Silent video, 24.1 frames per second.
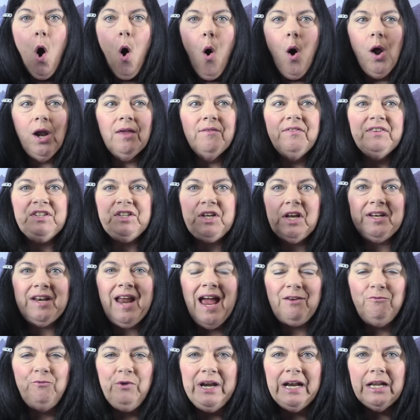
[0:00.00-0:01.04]
All of a sudden,
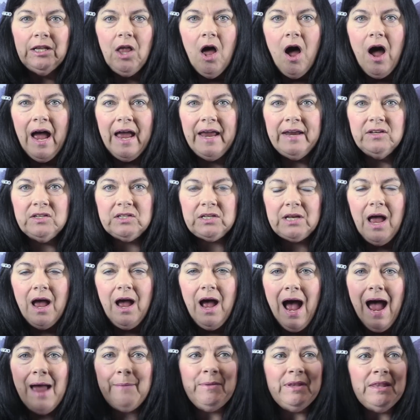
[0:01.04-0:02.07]
I realize
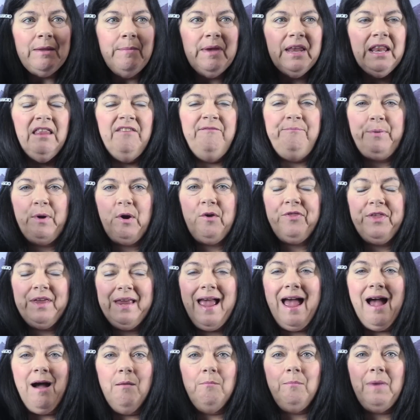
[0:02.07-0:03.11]
I'm in the middle of birthing
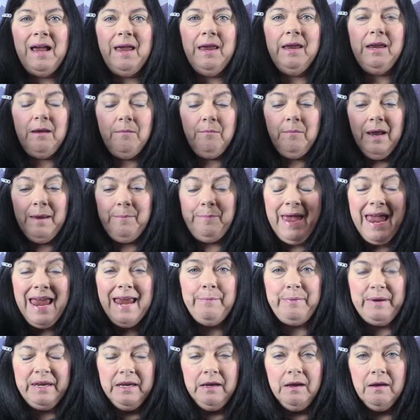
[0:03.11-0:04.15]
out my, my
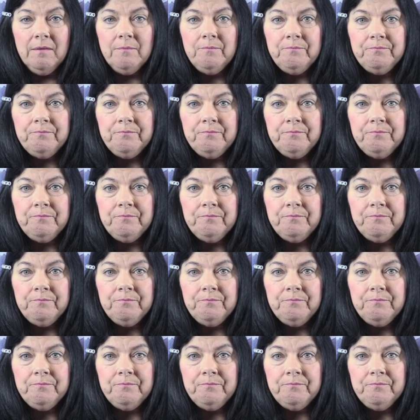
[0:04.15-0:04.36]
baby.